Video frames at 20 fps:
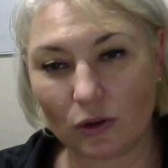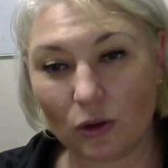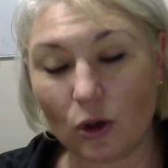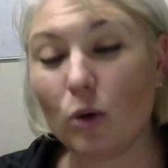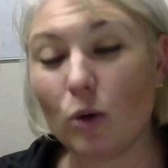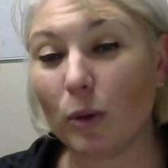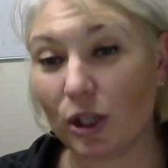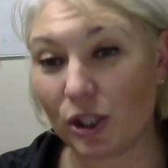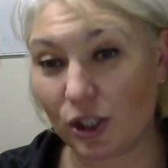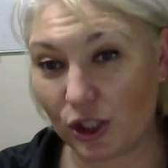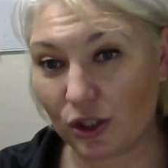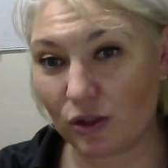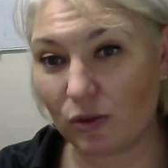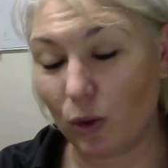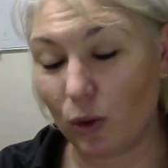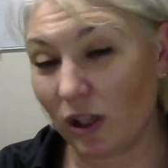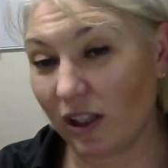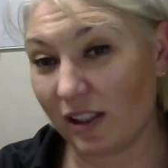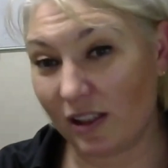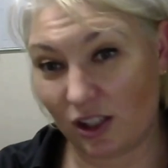
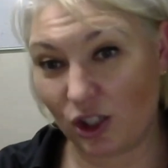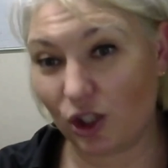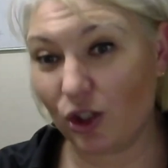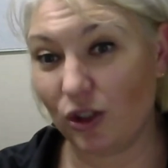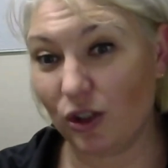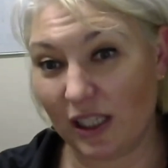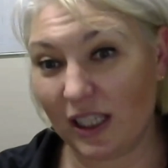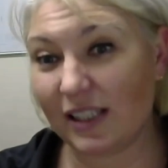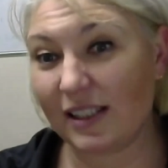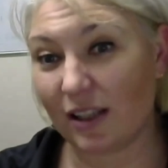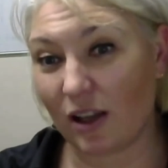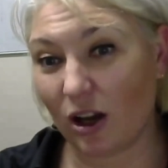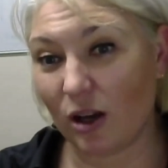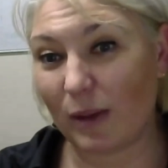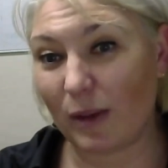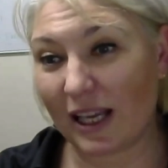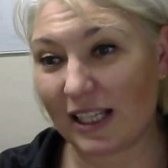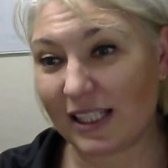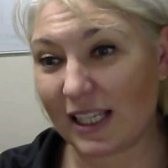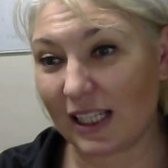it's 2 years ago,
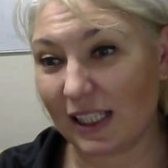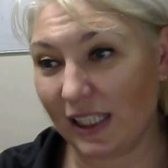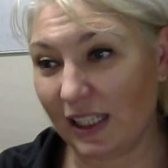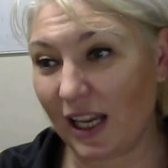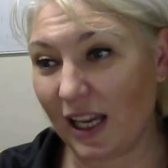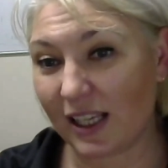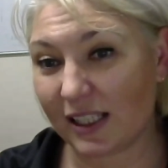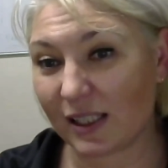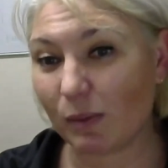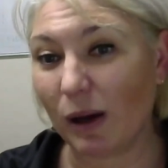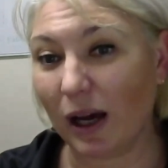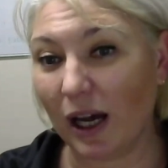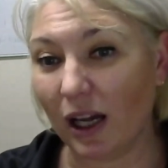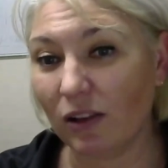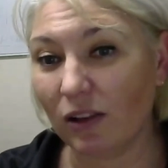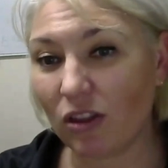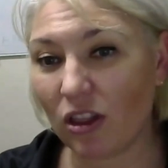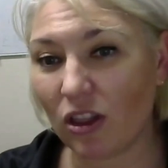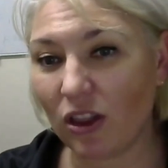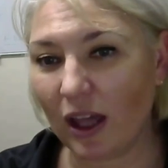basically next
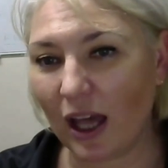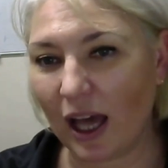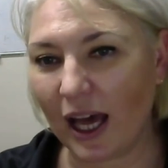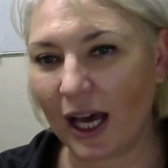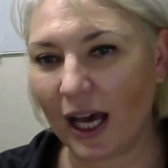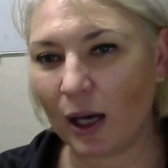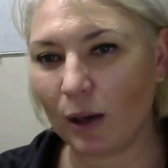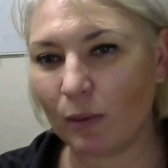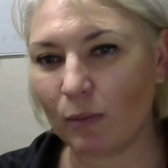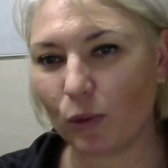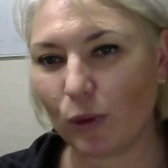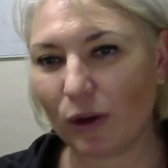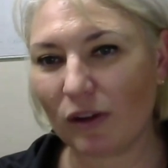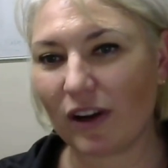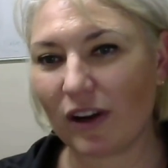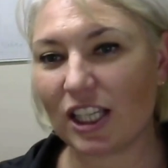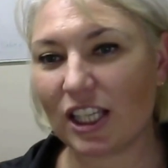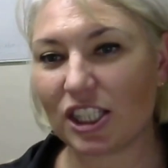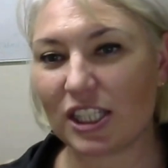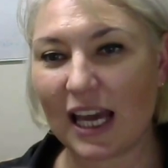month, we
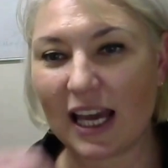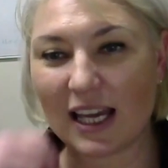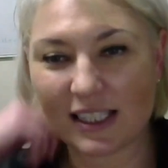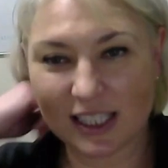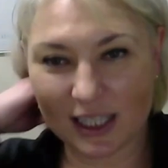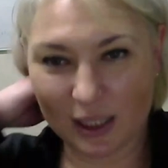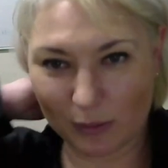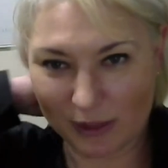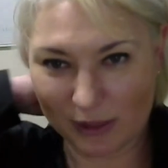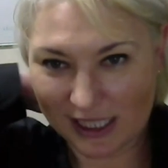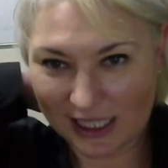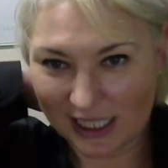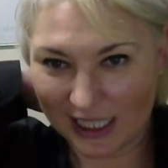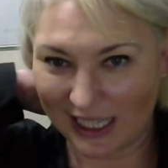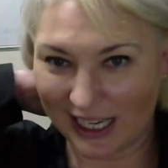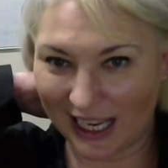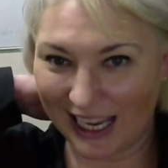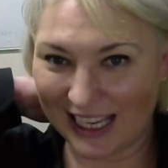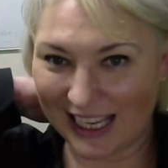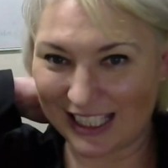reached out to them and
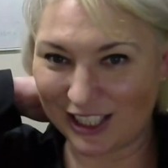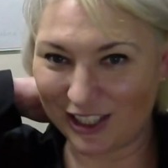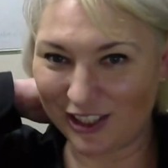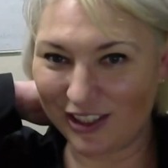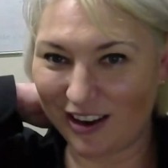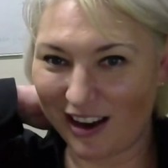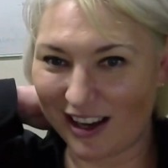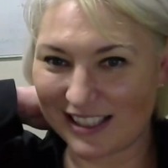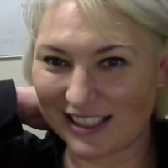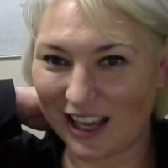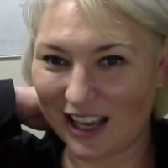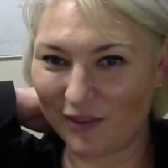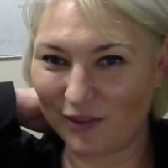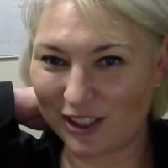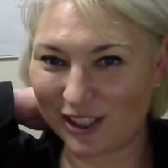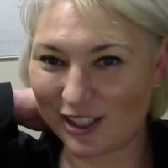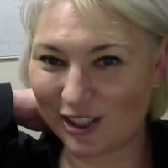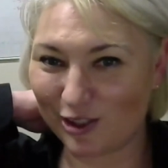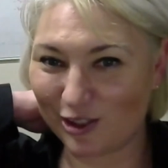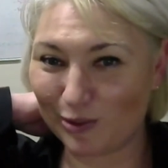said, hey, do you guys have a
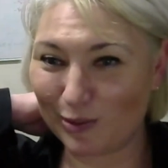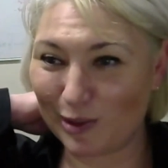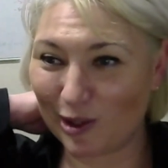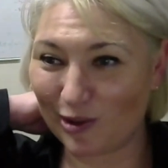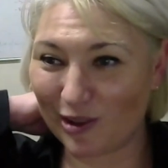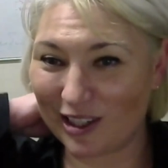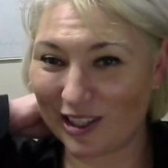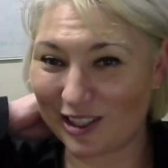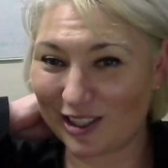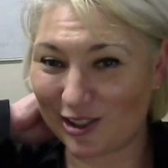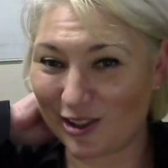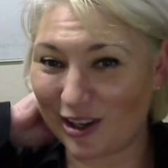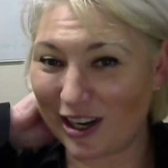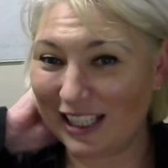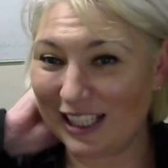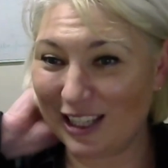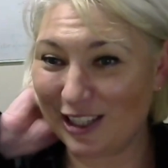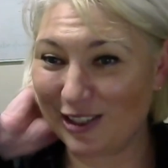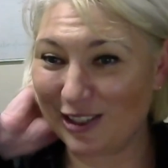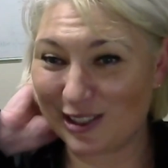distributor in
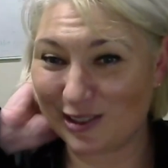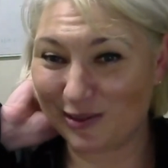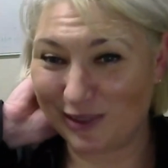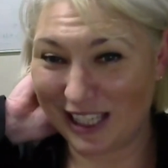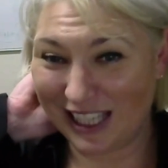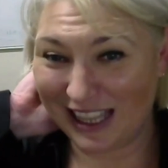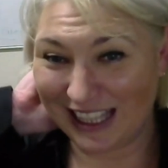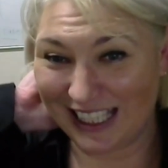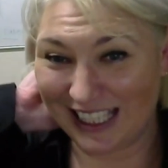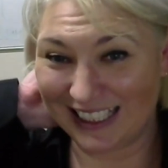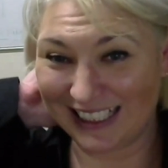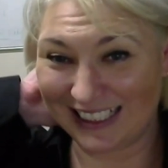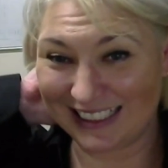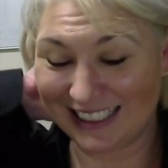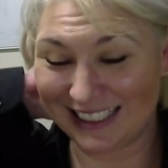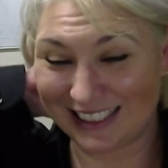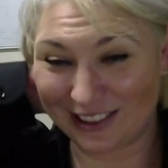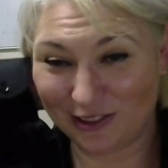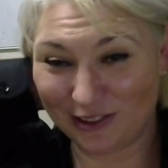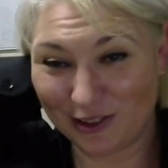Australia? Because we think
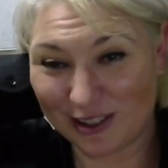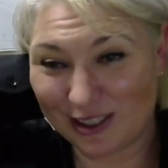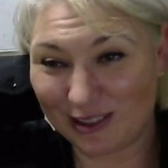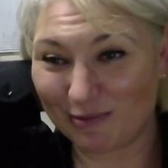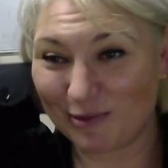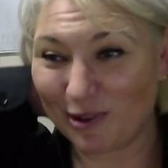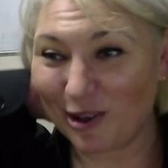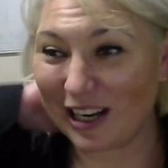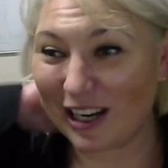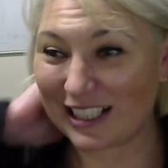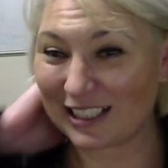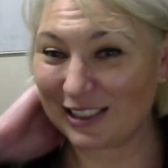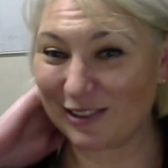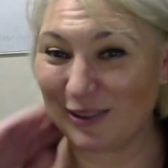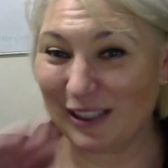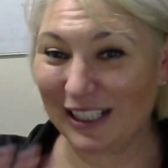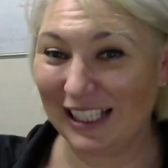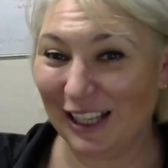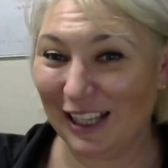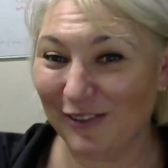this is an awesome product and
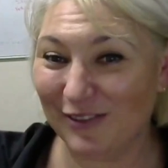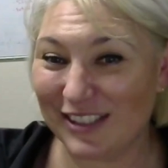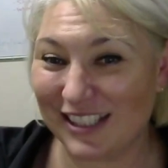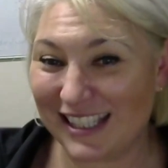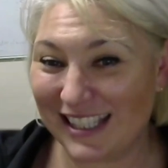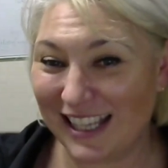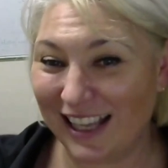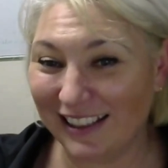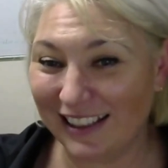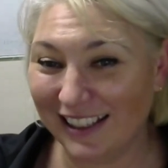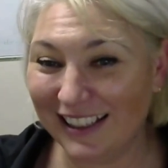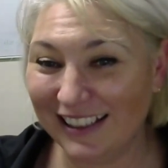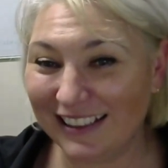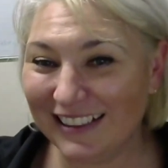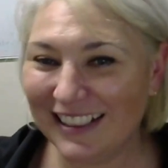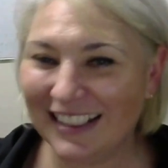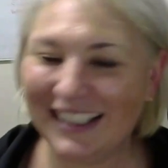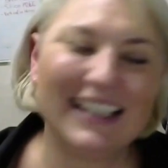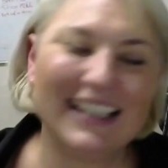we'd love to sell it.